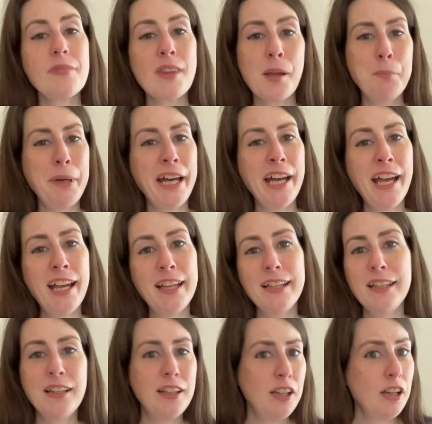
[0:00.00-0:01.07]
but
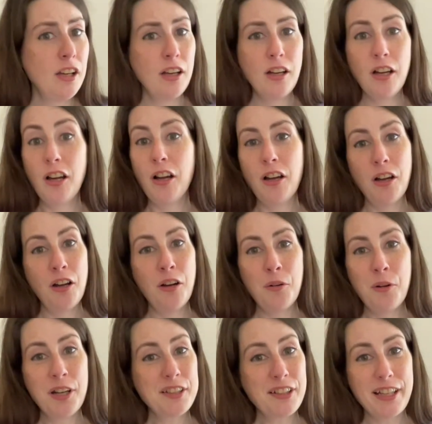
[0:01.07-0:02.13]
hey,
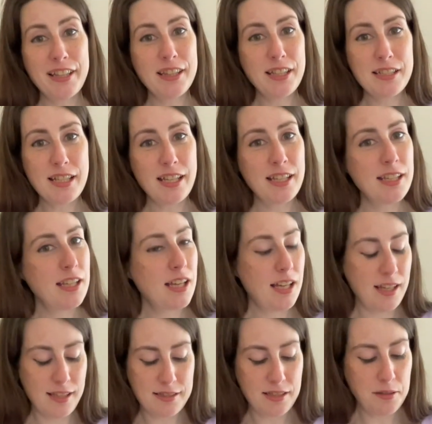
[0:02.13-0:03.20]
why not end the day
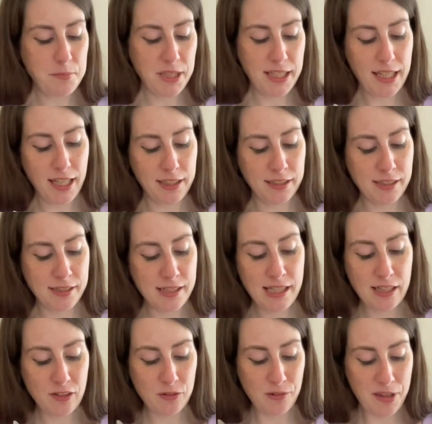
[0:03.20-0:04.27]
as it began?
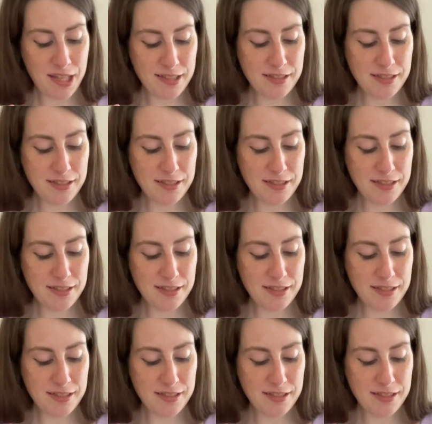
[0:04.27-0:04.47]
Now, this